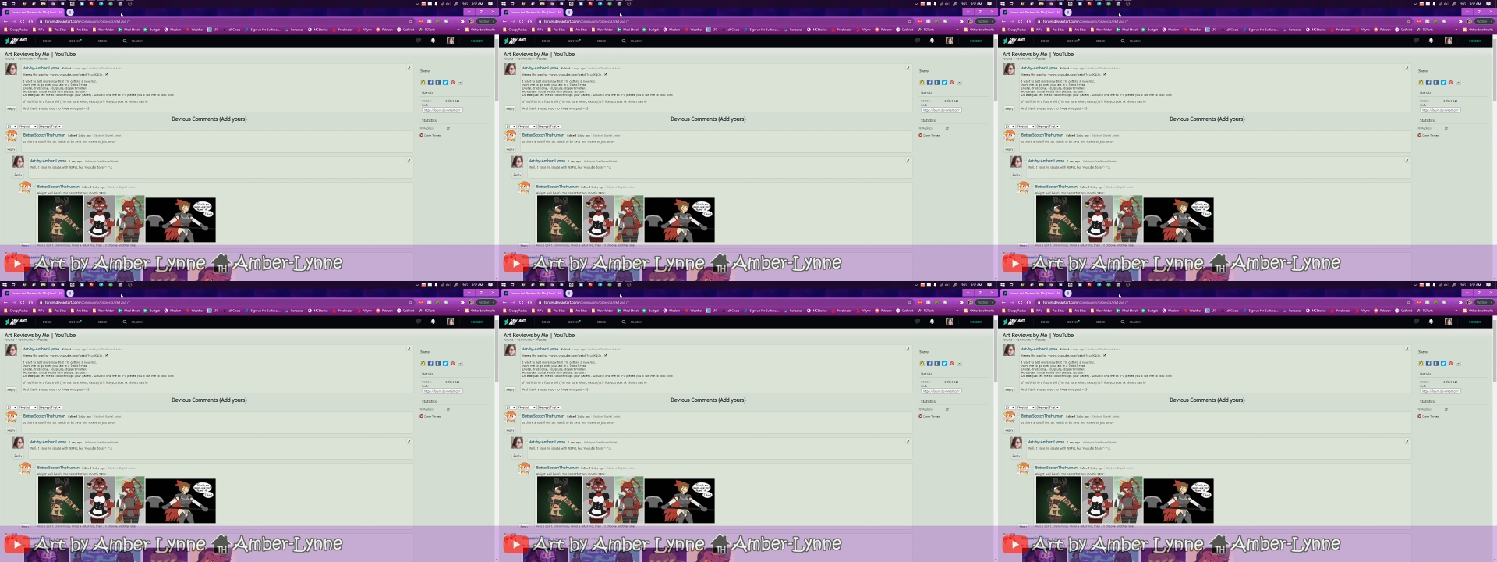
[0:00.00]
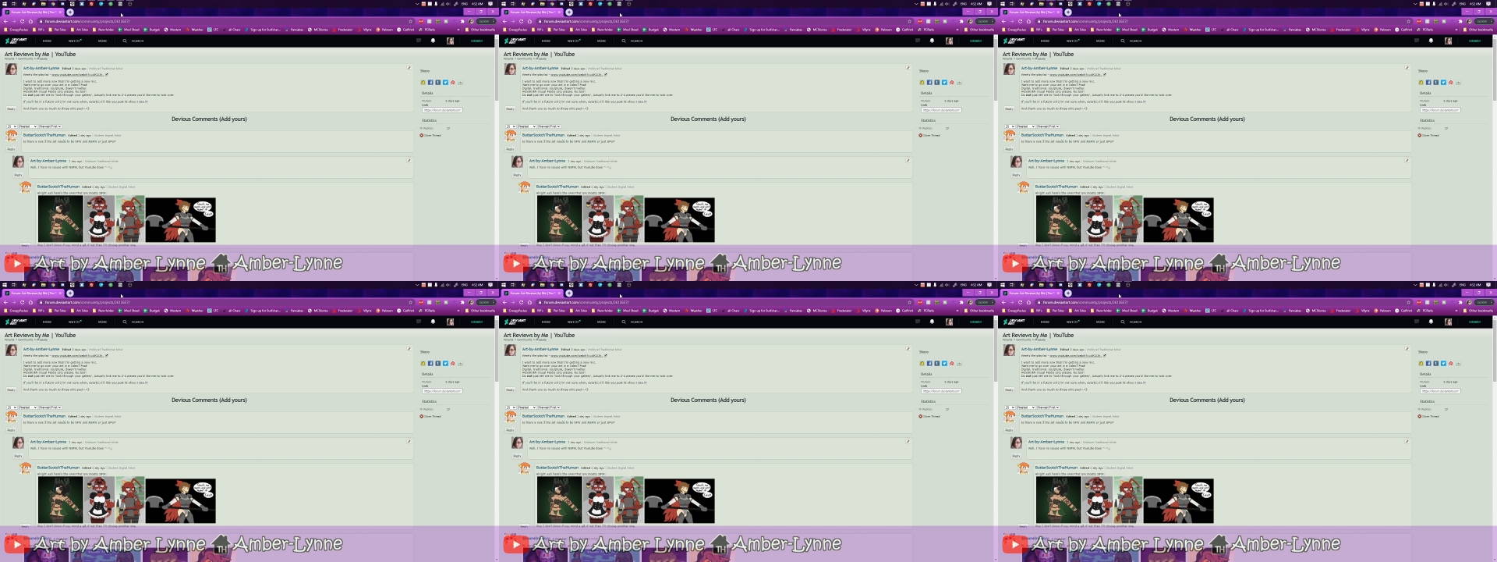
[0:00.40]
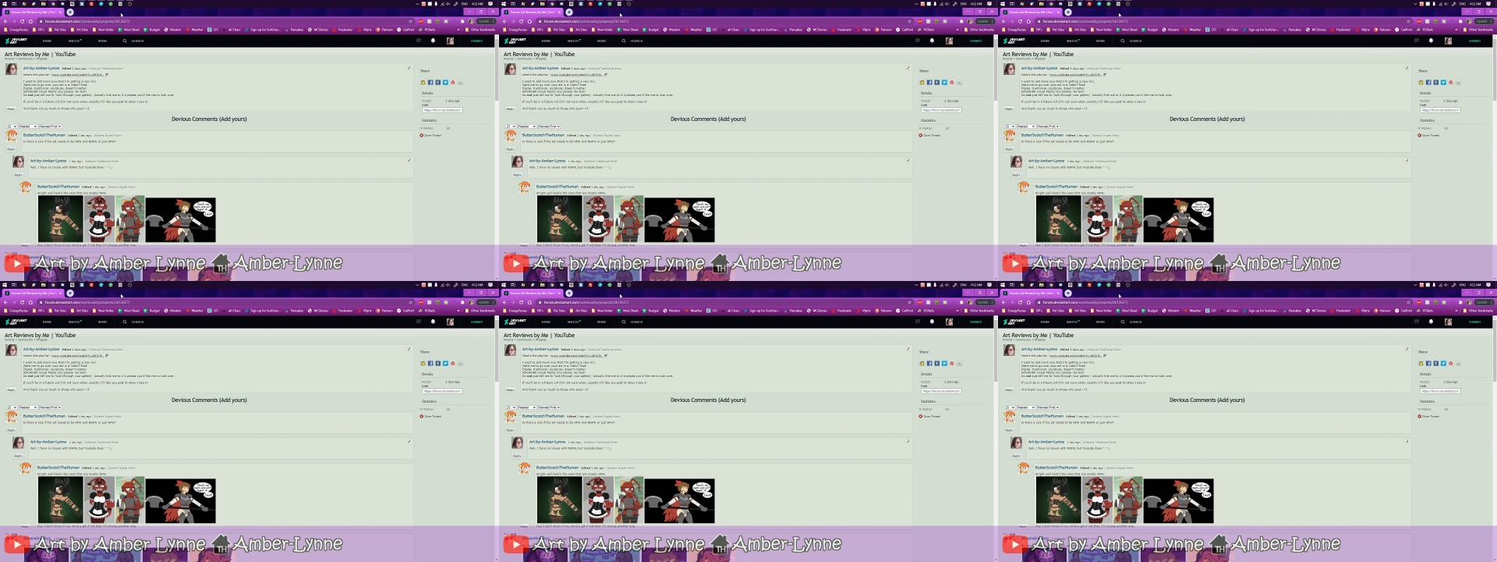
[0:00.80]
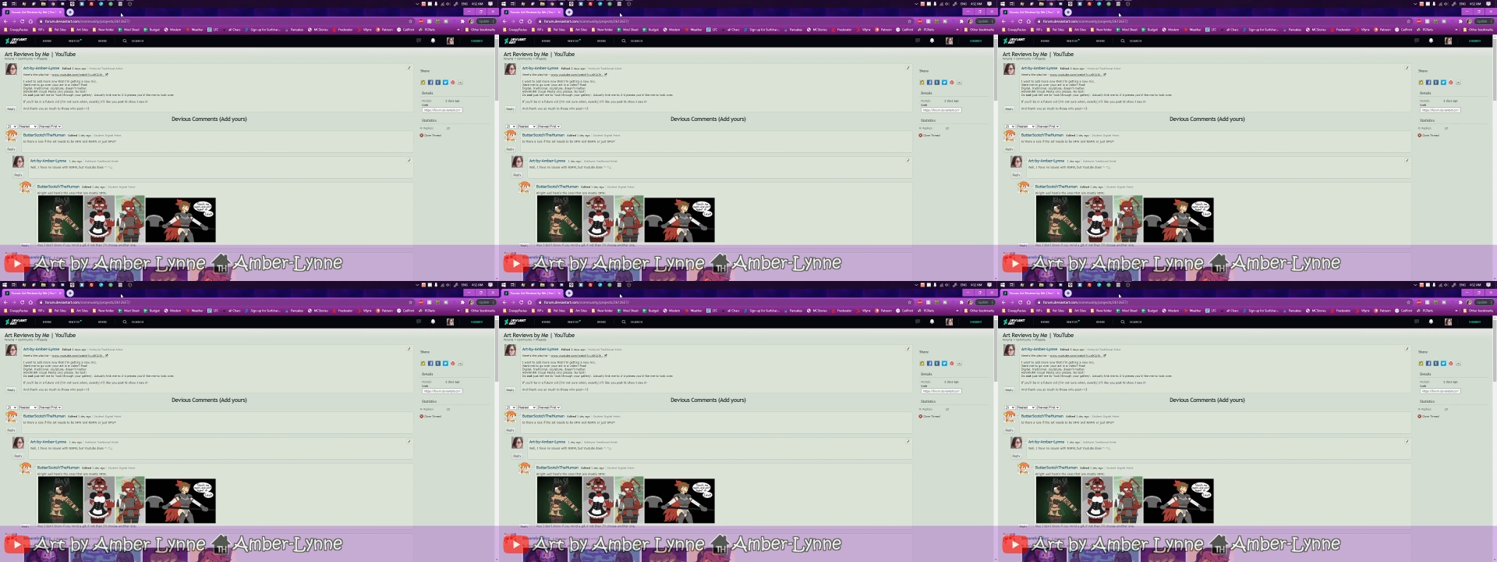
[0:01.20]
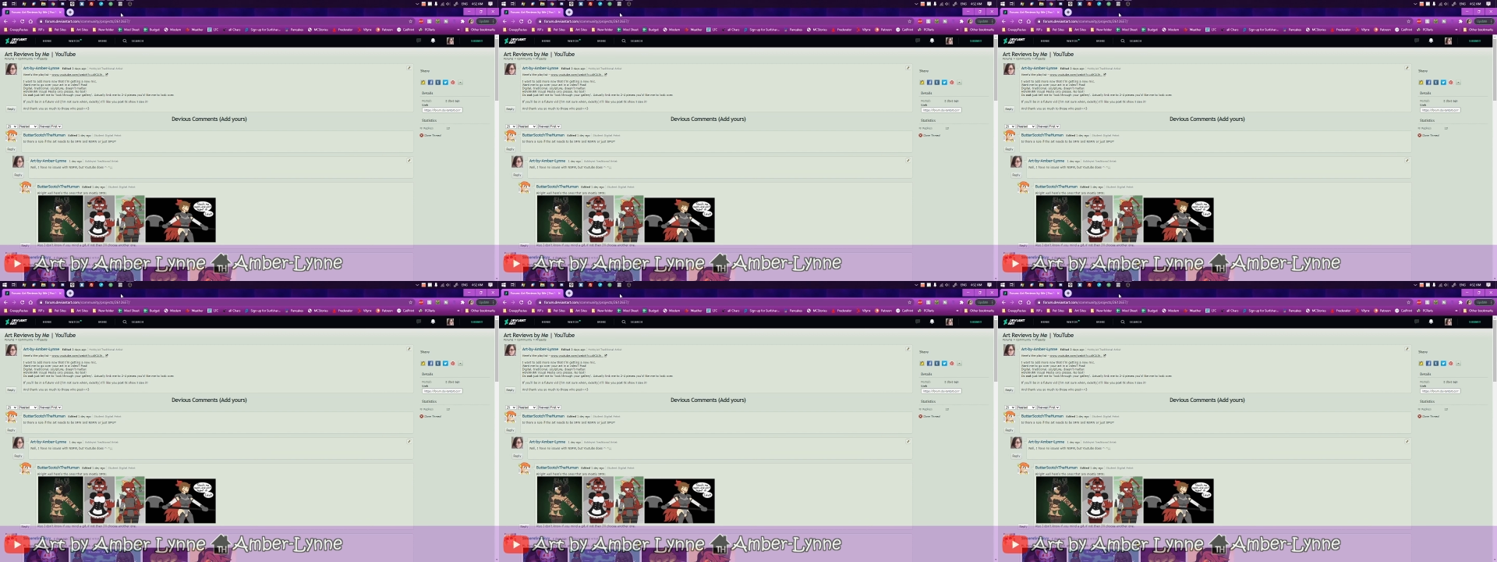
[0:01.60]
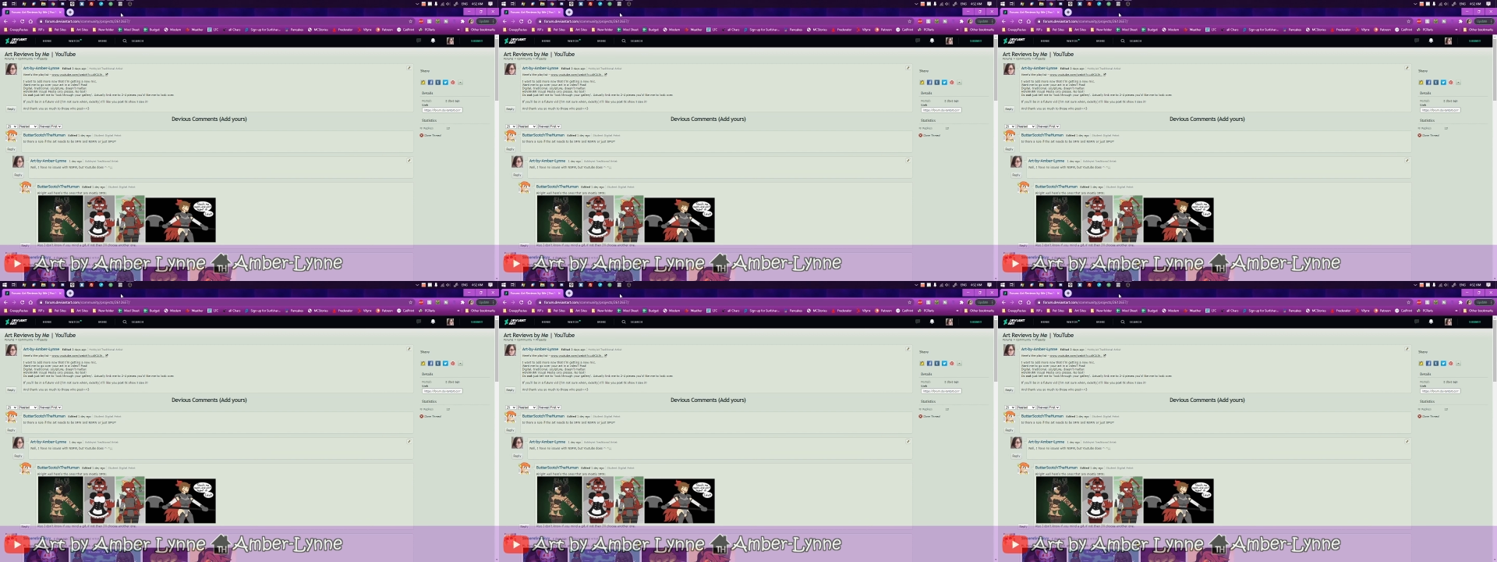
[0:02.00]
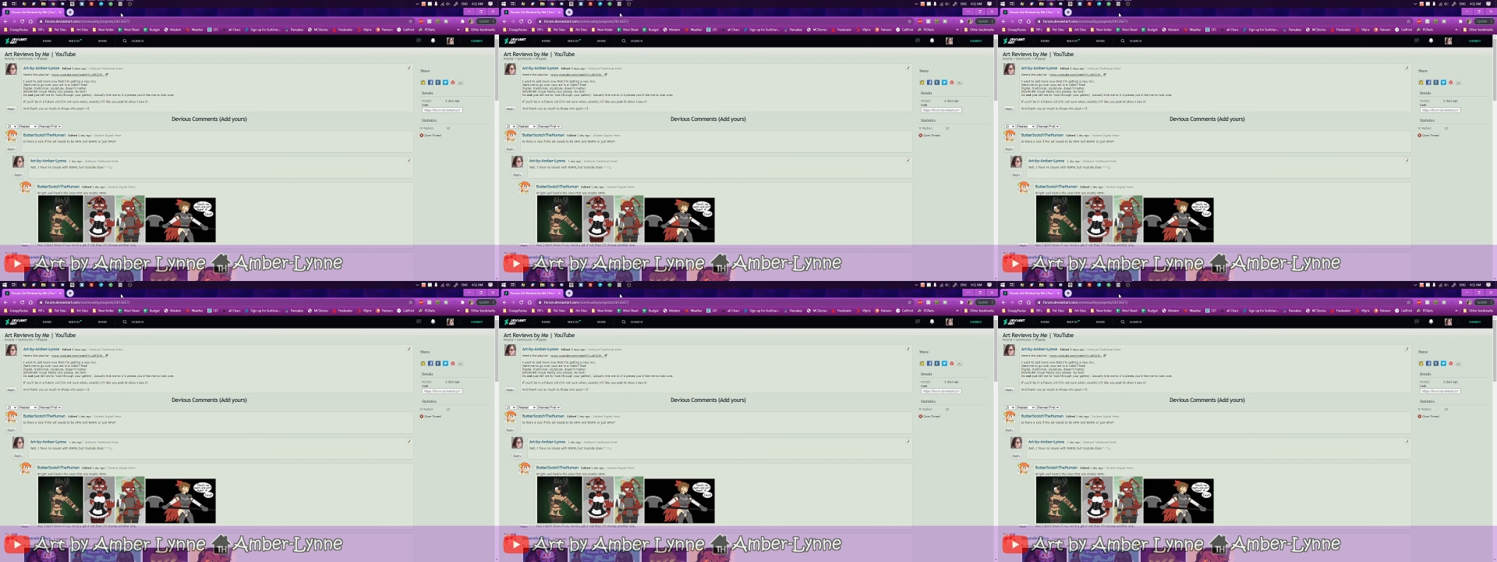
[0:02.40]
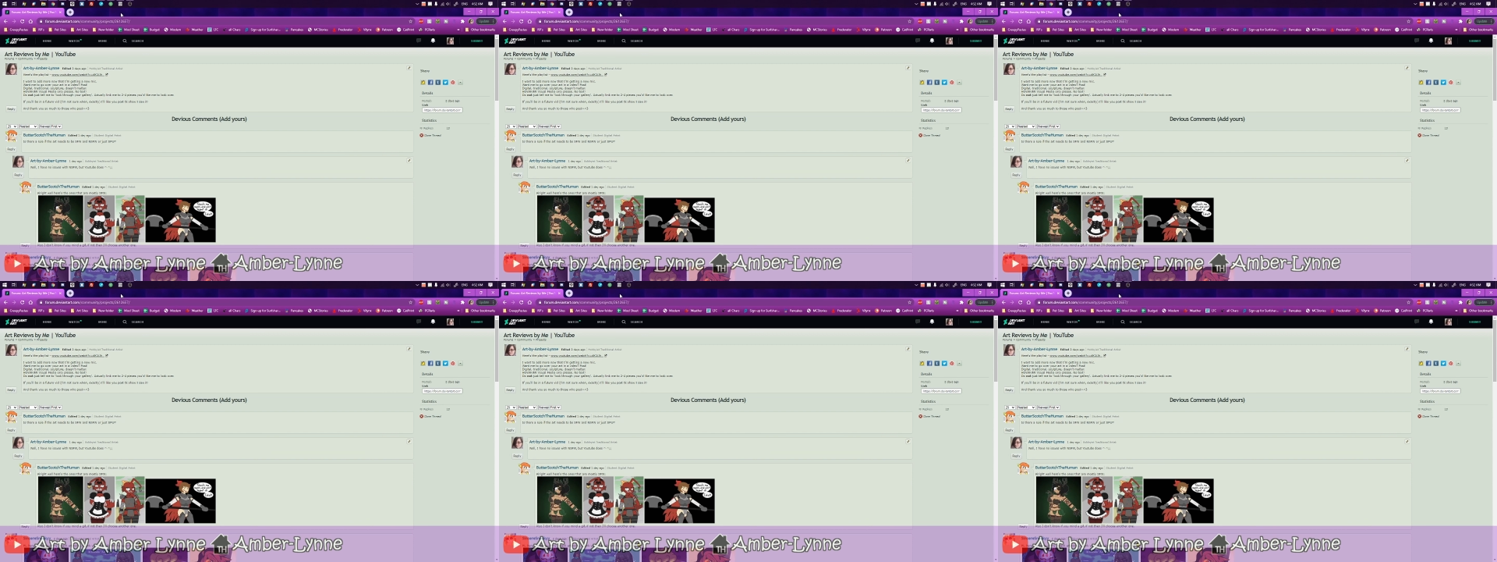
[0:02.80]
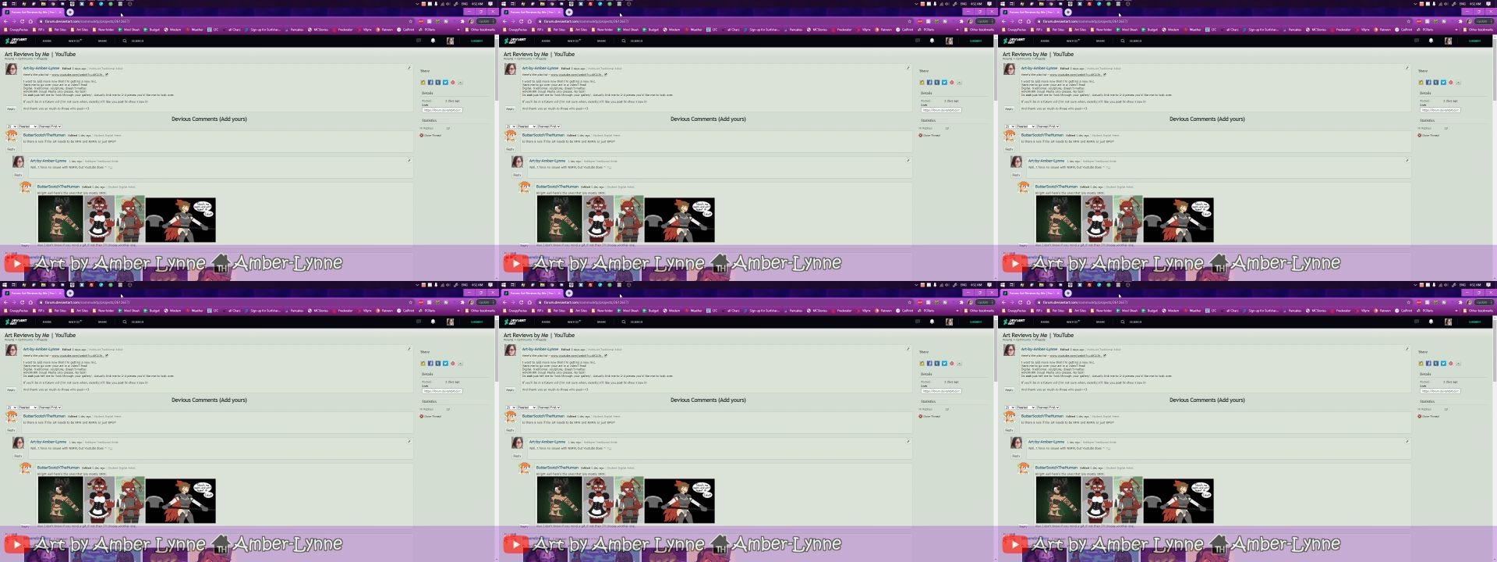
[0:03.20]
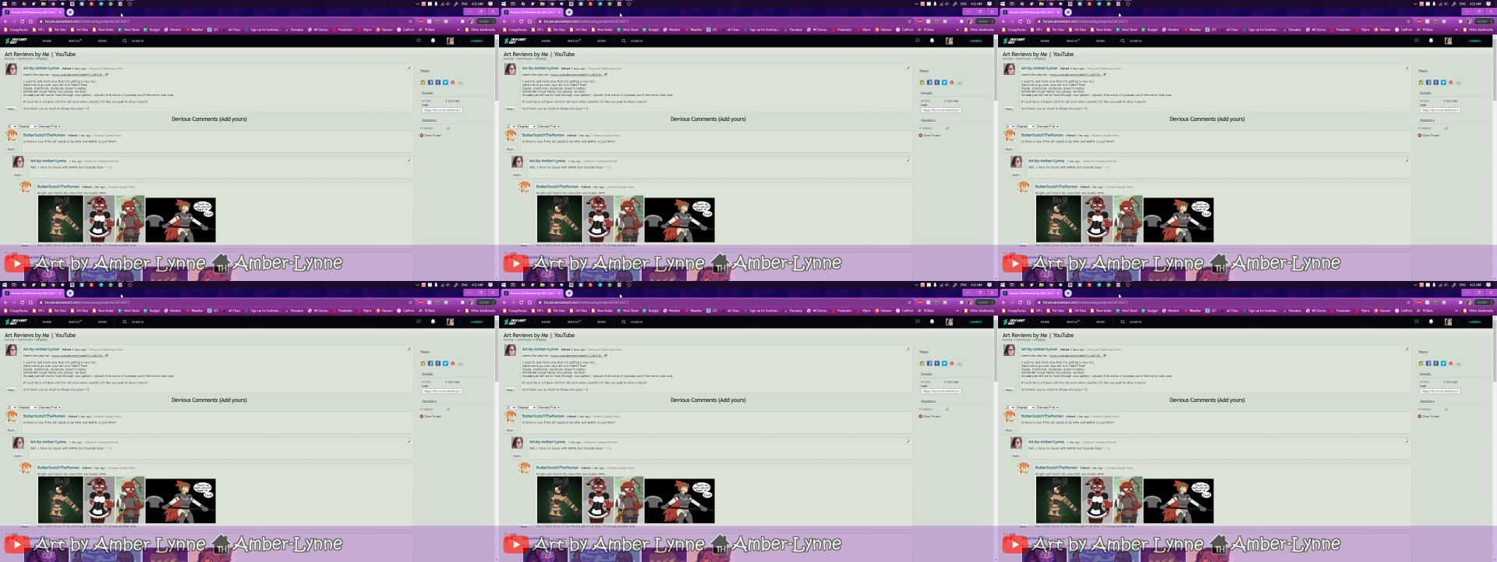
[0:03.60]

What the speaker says: [unreadable: no face in view]